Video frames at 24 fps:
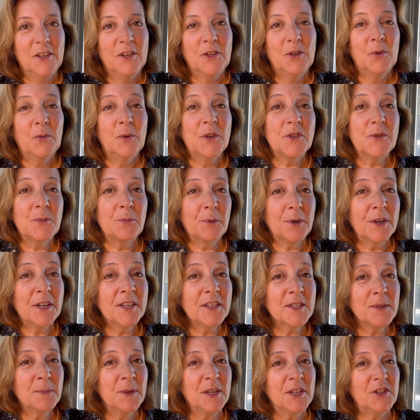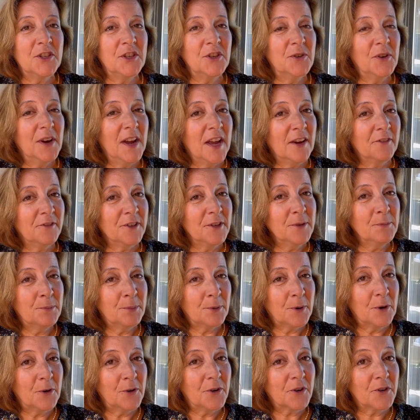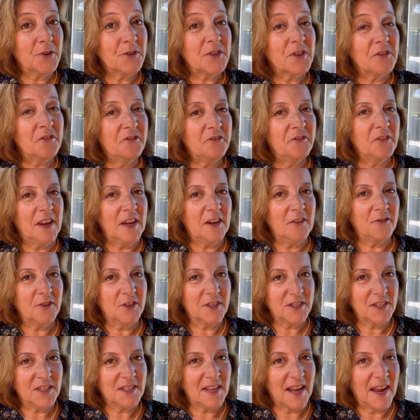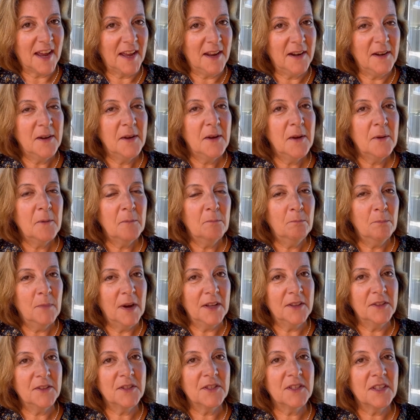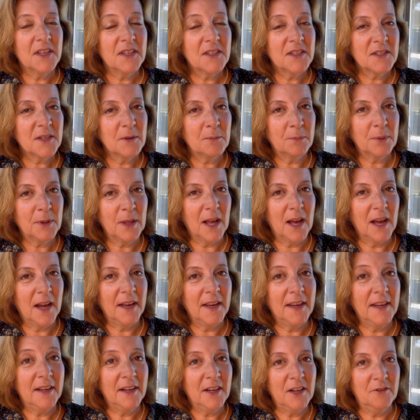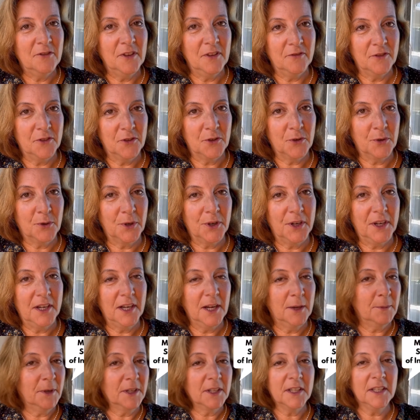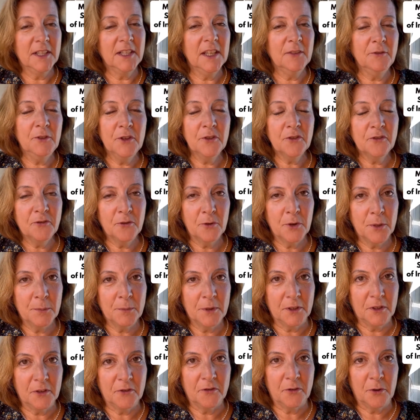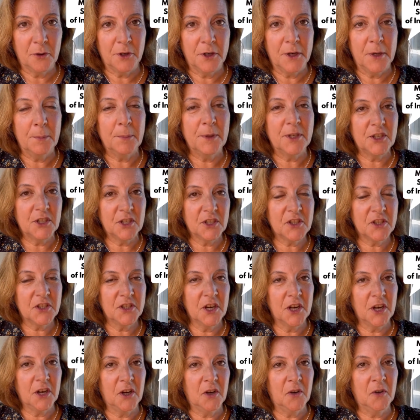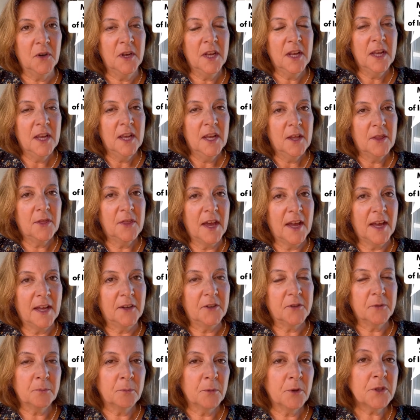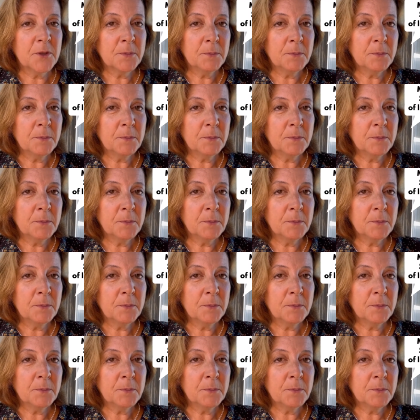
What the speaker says: Which brings me to every broker's favorite stat, months supply of inventory. I'm not going to give you the formula for it, but just know that most